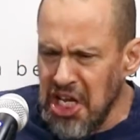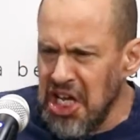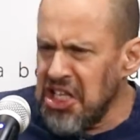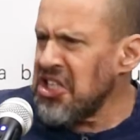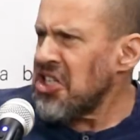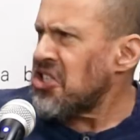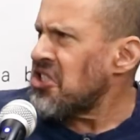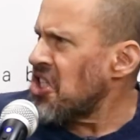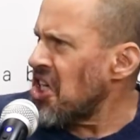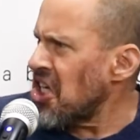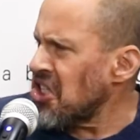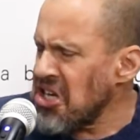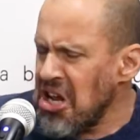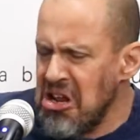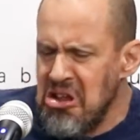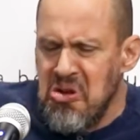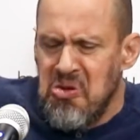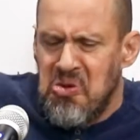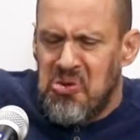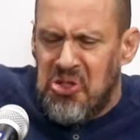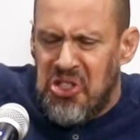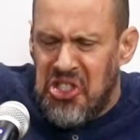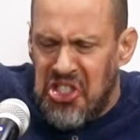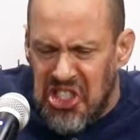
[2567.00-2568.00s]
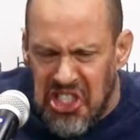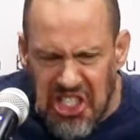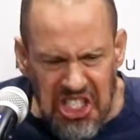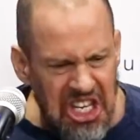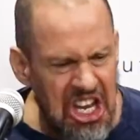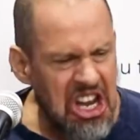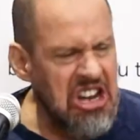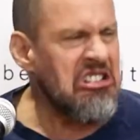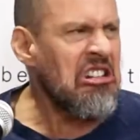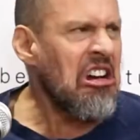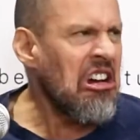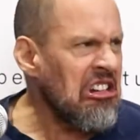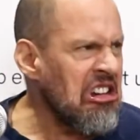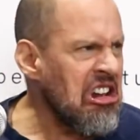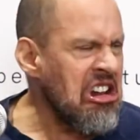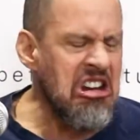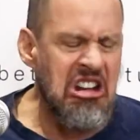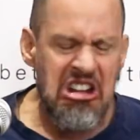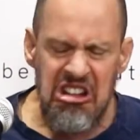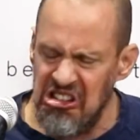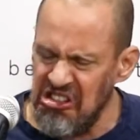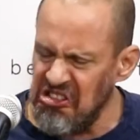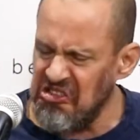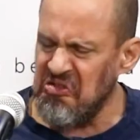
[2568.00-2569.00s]
take the text and you sit on
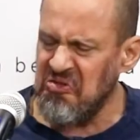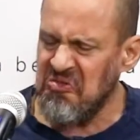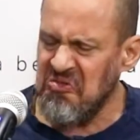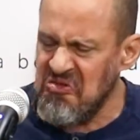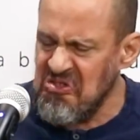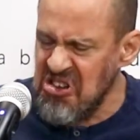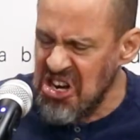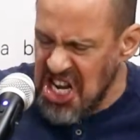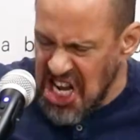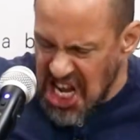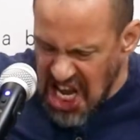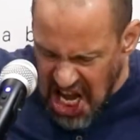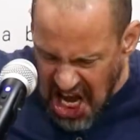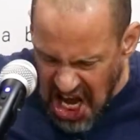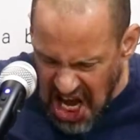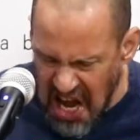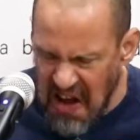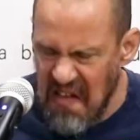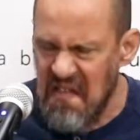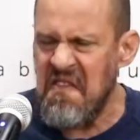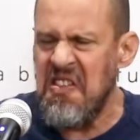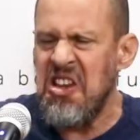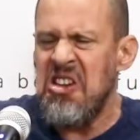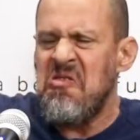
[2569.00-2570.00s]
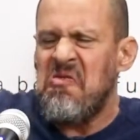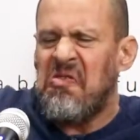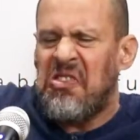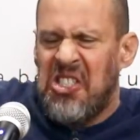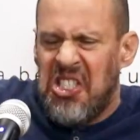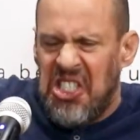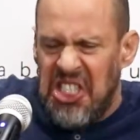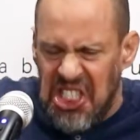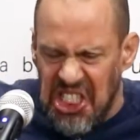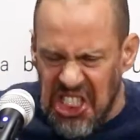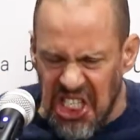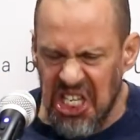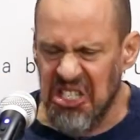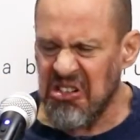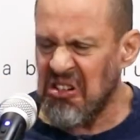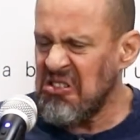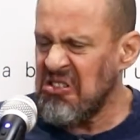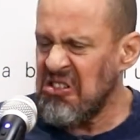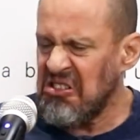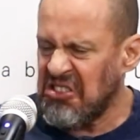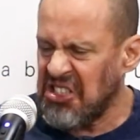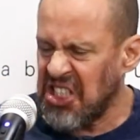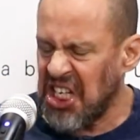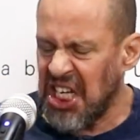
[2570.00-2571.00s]
it. It's really heavy. You sit on
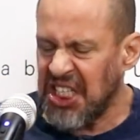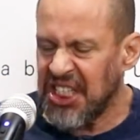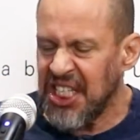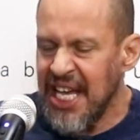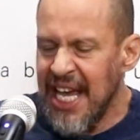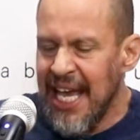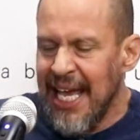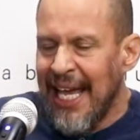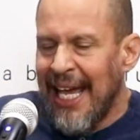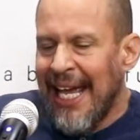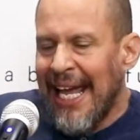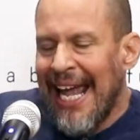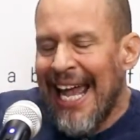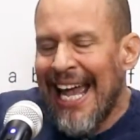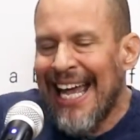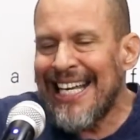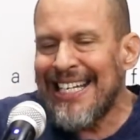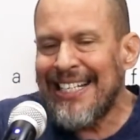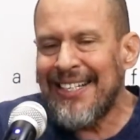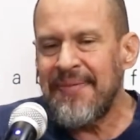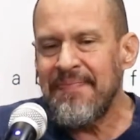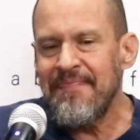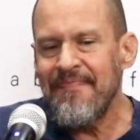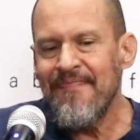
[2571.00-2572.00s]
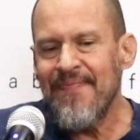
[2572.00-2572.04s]
your text, and